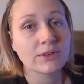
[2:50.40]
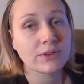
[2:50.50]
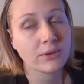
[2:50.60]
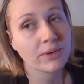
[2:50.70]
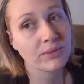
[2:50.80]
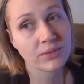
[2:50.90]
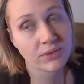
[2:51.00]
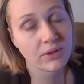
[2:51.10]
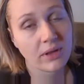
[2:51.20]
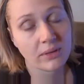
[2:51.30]
So he
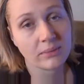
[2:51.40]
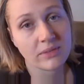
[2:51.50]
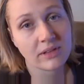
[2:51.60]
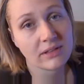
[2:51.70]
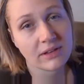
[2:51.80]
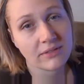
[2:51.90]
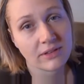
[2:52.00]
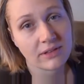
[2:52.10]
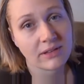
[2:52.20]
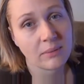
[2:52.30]
was sensitive
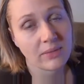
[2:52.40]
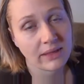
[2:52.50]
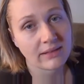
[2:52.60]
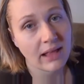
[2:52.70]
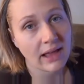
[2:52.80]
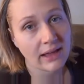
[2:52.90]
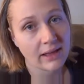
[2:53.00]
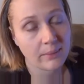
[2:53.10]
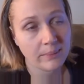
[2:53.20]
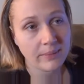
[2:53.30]
to the same things I
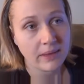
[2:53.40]
am.